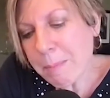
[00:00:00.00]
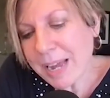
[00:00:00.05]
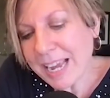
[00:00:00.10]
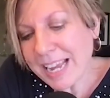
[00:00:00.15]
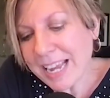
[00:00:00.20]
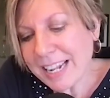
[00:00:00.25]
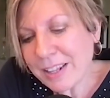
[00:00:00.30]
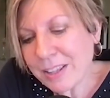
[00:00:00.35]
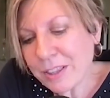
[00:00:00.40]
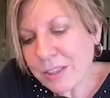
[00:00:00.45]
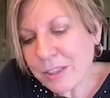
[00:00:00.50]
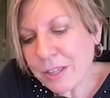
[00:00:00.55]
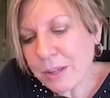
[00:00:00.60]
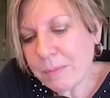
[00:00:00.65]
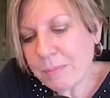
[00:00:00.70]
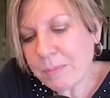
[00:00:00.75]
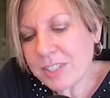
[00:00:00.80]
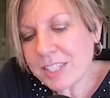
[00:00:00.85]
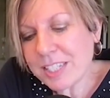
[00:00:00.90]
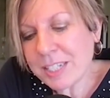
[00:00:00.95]
But
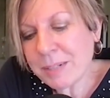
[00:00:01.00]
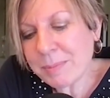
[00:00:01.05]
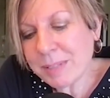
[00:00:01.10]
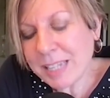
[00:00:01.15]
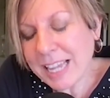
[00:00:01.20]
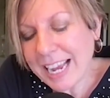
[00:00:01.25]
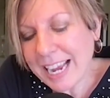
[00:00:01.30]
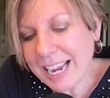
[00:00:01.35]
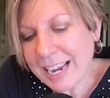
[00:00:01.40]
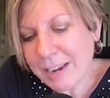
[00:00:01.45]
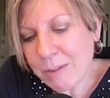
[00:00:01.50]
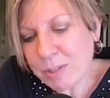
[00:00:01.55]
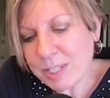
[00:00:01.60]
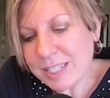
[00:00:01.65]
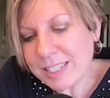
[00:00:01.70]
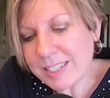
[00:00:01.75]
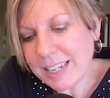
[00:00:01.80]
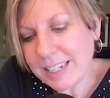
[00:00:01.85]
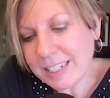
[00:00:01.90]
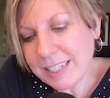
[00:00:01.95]
Tim LaHaye
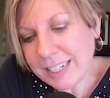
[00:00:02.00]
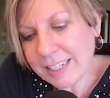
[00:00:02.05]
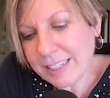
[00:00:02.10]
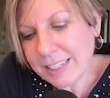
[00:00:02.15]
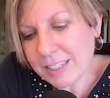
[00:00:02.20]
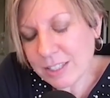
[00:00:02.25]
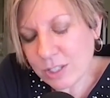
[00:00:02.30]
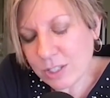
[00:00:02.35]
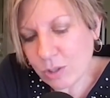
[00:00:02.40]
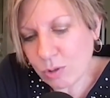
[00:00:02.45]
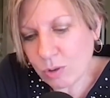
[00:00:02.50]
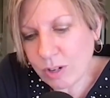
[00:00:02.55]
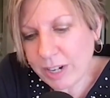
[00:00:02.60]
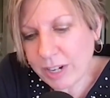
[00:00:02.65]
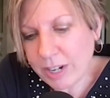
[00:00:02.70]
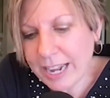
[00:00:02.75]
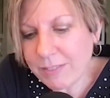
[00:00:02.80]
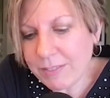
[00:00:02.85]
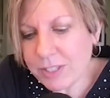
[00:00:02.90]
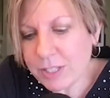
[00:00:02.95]
was telling the
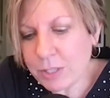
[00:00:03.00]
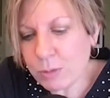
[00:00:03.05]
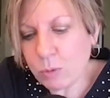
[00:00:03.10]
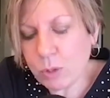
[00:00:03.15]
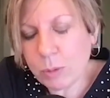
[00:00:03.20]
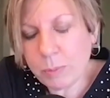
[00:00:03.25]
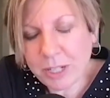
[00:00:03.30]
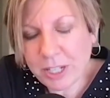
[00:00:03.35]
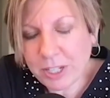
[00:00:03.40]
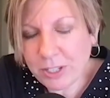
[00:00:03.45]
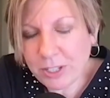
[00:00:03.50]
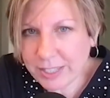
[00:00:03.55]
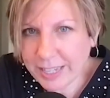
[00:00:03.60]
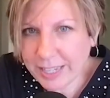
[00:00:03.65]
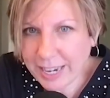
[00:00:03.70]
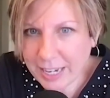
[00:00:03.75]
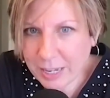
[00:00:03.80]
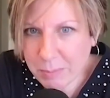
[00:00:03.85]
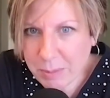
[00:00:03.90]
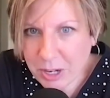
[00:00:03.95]
story of this woman who's
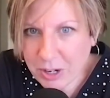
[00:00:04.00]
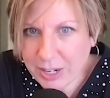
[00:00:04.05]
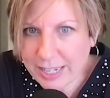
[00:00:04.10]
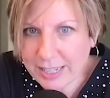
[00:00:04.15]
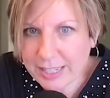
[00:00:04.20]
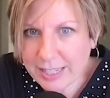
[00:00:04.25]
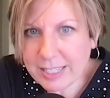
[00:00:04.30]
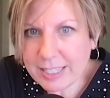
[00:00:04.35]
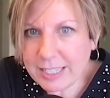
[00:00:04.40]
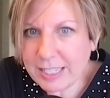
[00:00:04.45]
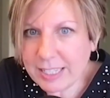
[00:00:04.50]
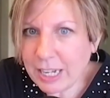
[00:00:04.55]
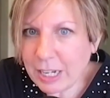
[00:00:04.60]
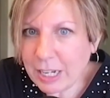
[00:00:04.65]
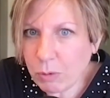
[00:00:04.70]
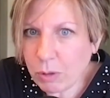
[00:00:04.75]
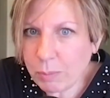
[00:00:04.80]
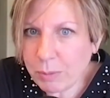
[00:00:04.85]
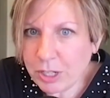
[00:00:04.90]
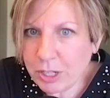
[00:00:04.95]
getting married, this young
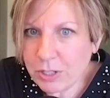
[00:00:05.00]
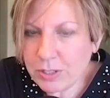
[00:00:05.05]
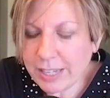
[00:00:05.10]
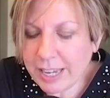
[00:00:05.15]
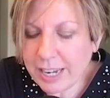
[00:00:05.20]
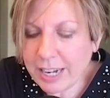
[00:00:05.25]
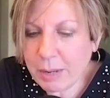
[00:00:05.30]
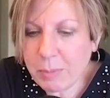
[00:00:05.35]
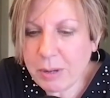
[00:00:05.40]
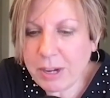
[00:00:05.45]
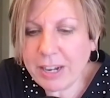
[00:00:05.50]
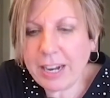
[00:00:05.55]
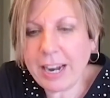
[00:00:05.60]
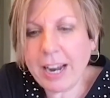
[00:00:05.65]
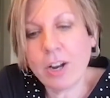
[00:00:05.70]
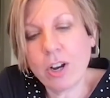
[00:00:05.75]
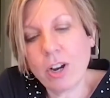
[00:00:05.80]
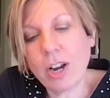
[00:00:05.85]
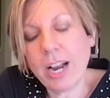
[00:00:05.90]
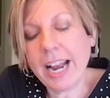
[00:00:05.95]
woman who's getting married,
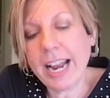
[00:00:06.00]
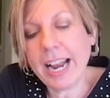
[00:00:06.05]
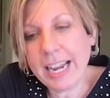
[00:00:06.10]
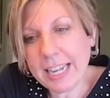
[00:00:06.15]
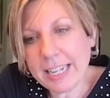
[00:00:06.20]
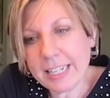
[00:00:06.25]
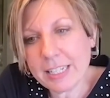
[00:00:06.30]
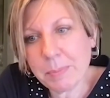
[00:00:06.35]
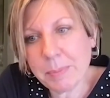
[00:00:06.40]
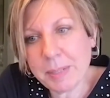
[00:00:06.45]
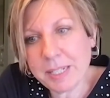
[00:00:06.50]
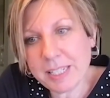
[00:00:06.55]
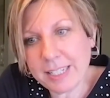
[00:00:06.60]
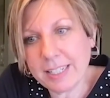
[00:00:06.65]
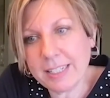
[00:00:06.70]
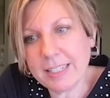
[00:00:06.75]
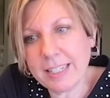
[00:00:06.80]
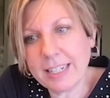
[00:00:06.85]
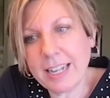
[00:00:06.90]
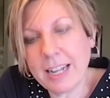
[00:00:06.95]
and her aunt
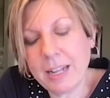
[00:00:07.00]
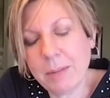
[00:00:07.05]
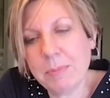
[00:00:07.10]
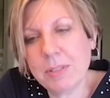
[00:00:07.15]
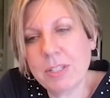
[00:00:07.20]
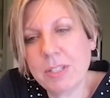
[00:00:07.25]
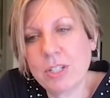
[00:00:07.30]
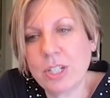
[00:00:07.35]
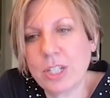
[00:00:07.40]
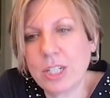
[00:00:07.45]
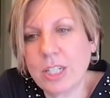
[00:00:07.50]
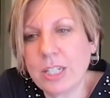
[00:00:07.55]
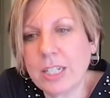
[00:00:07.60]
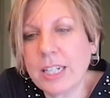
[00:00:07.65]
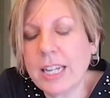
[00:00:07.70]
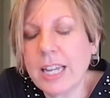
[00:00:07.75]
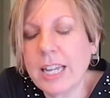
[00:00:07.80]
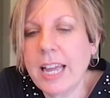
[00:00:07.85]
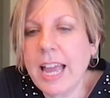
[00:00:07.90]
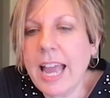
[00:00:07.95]
Matilda comes to her
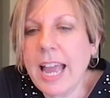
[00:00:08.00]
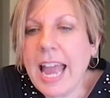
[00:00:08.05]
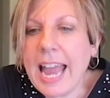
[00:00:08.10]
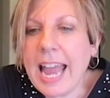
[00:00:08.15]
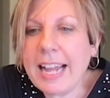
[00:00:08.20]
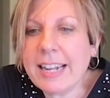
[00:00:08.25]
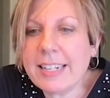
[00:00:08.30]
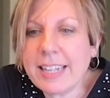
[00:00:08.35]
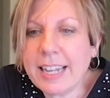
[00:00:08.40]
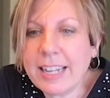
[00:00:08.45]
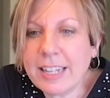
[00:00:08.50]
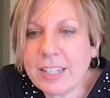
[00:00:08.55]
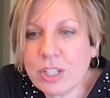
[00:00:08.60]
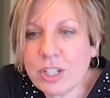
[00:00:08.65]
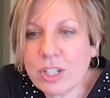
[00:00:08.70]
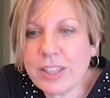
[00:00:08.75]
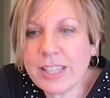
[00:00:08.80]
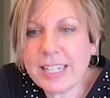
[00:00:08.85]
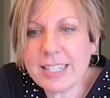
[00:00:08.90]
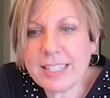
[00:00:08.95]
and tells
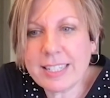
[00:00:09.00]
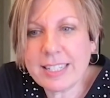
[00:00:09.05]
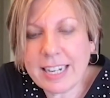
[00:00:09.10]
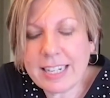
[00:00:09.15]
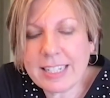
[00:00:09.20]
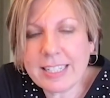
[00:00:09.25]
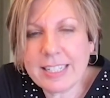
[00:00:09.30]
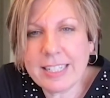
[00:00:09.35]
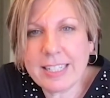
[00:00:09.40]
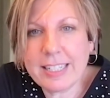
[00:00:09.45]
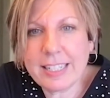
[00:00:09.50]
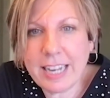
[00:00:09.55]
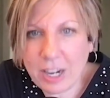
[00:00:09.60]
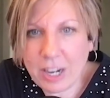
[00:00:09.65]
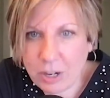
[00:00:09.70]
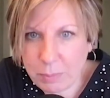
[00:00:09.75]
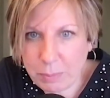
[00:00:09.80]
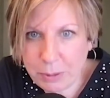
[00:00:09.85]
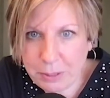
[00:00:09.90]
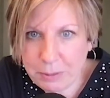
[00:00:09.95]
her that sex is
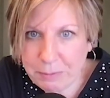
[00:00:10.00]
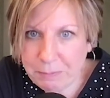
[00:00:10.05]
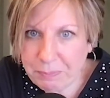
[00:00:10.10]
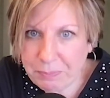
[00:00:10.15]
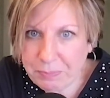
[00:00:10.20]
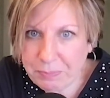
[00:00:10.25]
terrible.